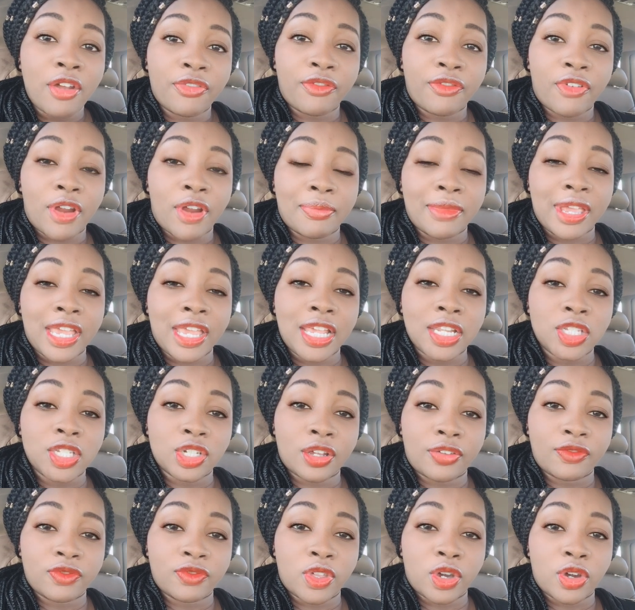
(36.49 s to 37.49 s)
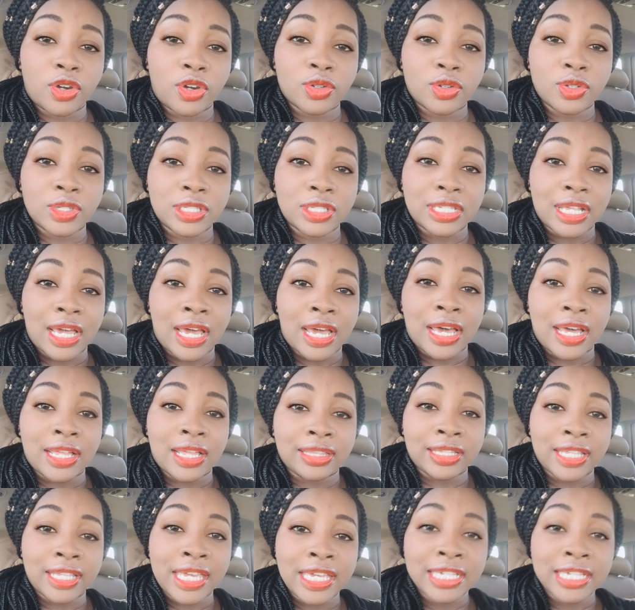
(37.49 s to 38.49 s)
from each of those
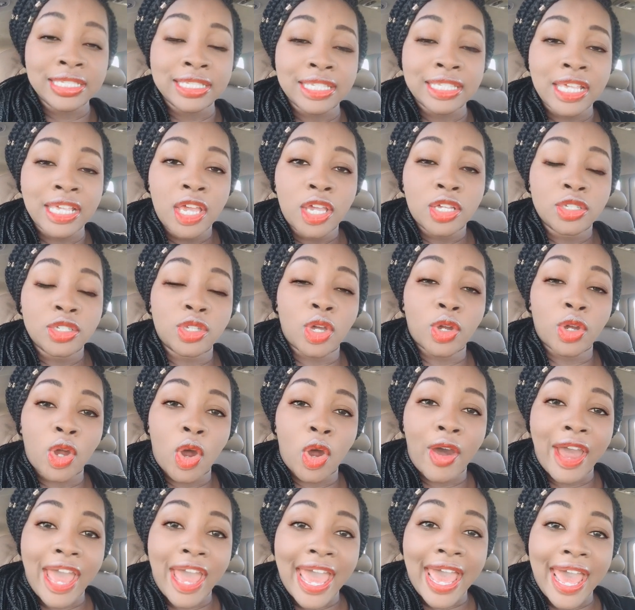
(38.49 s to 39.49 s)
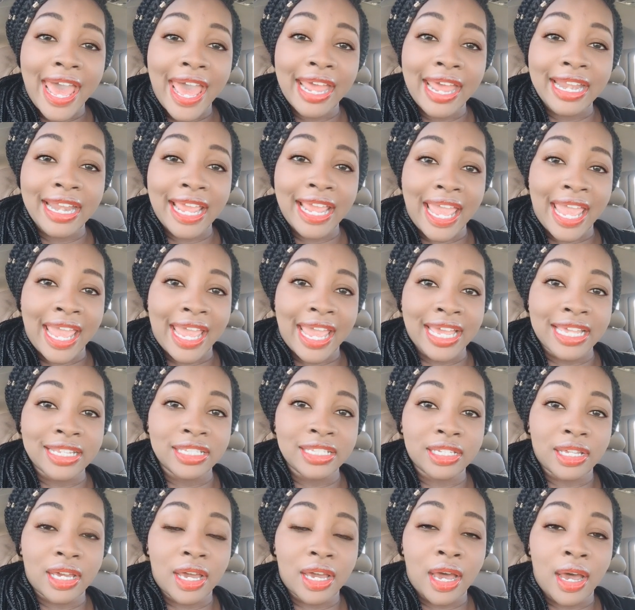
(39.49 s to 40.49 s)
links. So go ahead
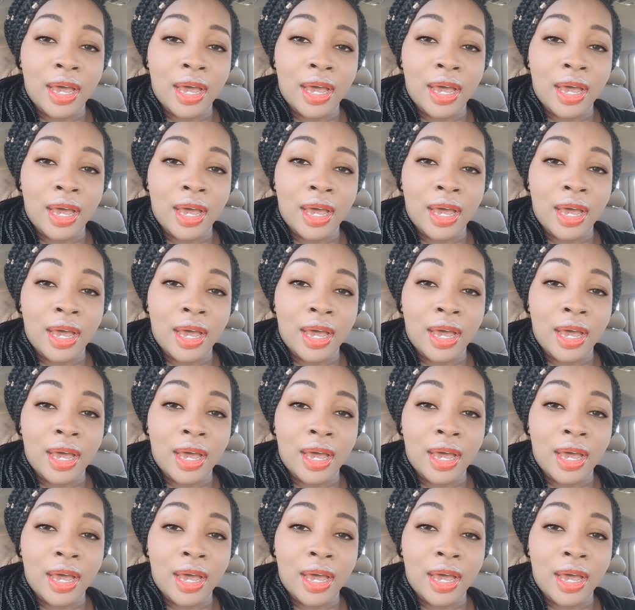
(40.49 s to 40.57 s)
and